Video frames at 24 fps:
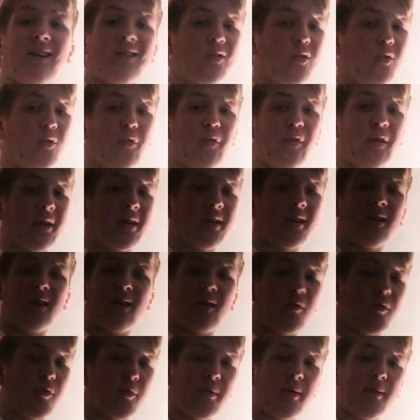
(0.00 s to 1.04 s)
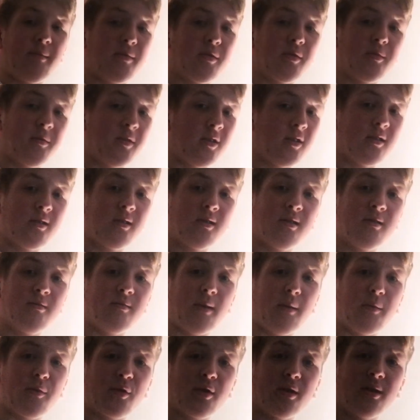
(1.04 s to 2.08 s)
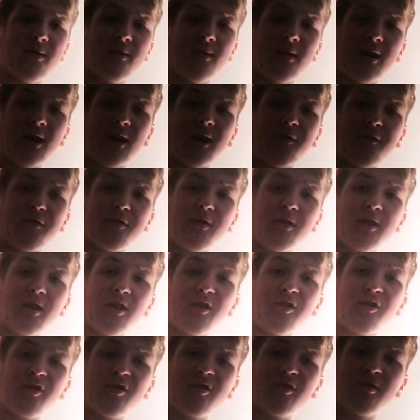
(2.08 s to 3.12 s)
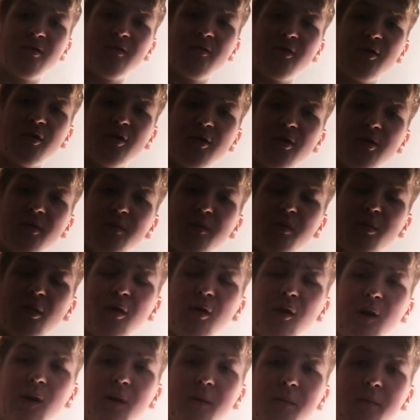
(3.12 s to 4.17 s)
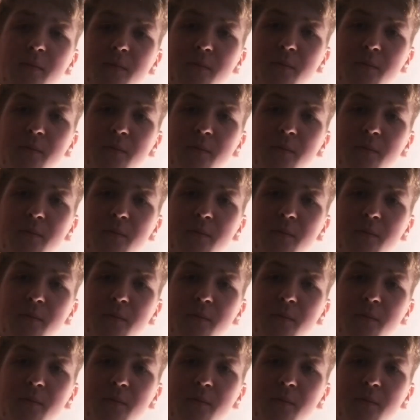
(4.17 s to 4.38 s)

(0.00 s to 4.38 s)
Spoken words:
don't think I'll remember it after this viewing, but